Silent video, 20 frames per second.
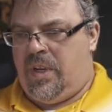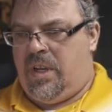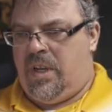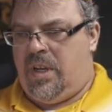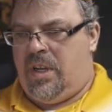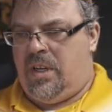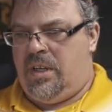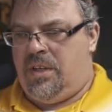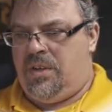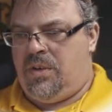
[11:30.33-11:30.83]

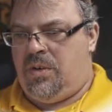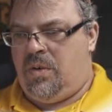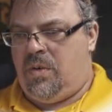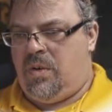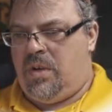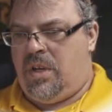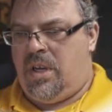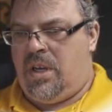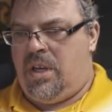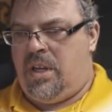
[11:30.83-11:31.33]
And let's
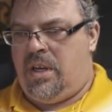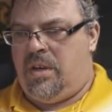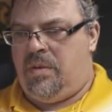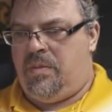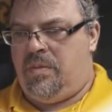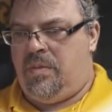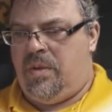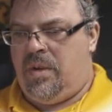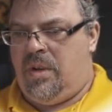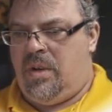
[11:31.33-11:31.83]
go ahead
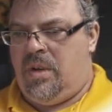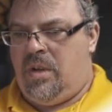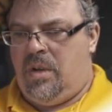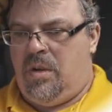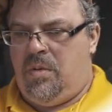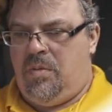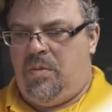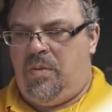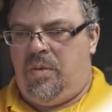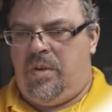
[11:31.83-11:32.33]
and
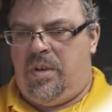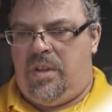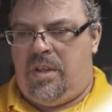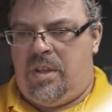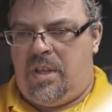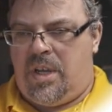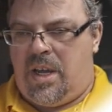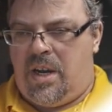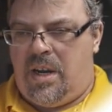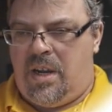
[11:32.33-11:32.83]
print
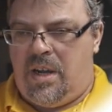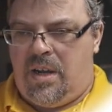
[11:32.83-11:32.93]
that